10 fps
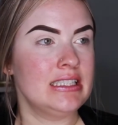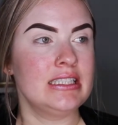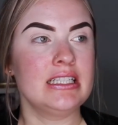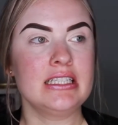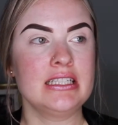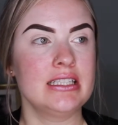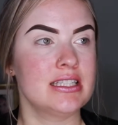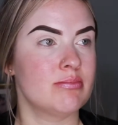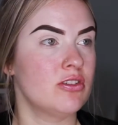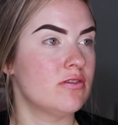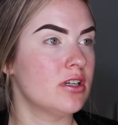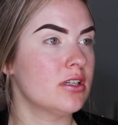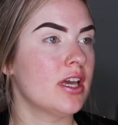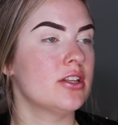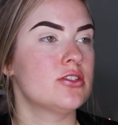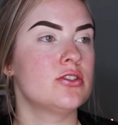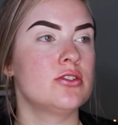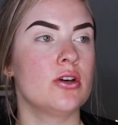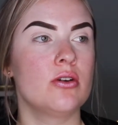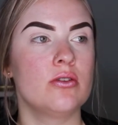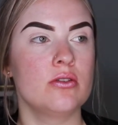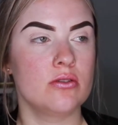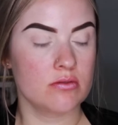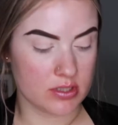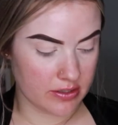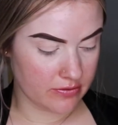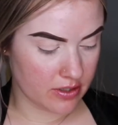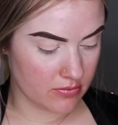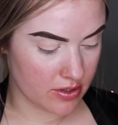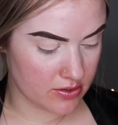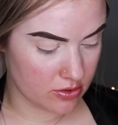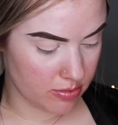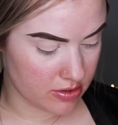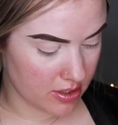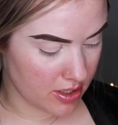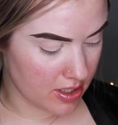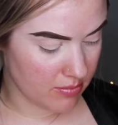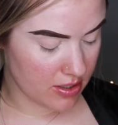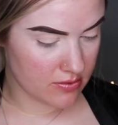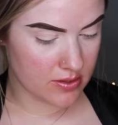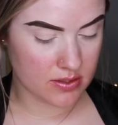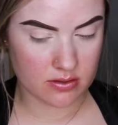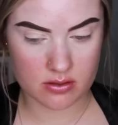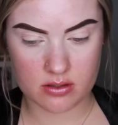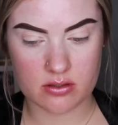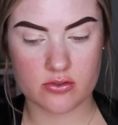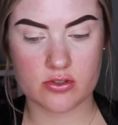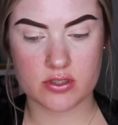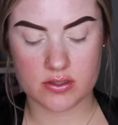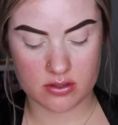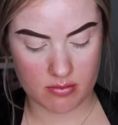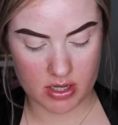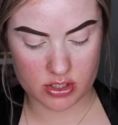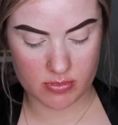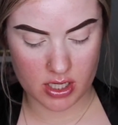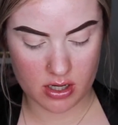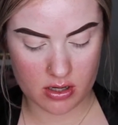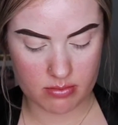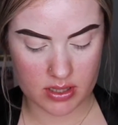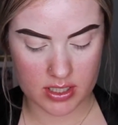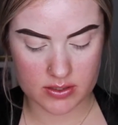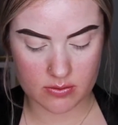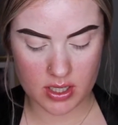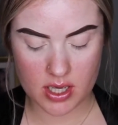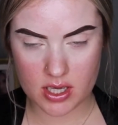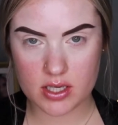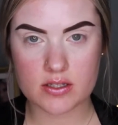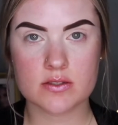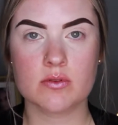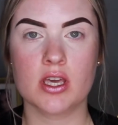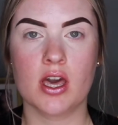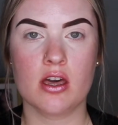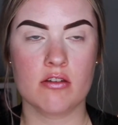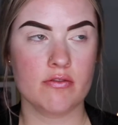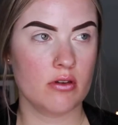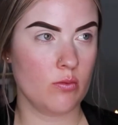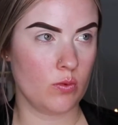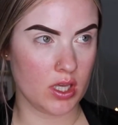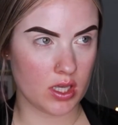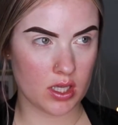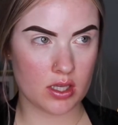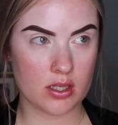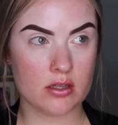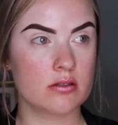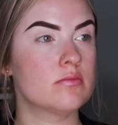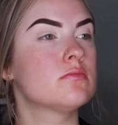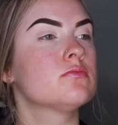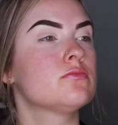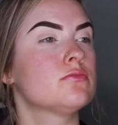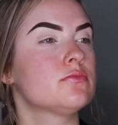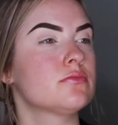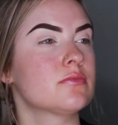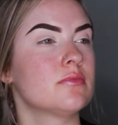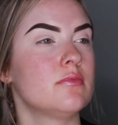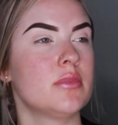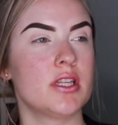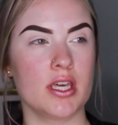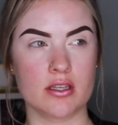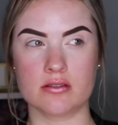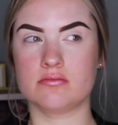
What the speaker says: Let's move on. I look so different with super dark eyebrows. This does not match my hair, but that's okay because we have a wig. But like,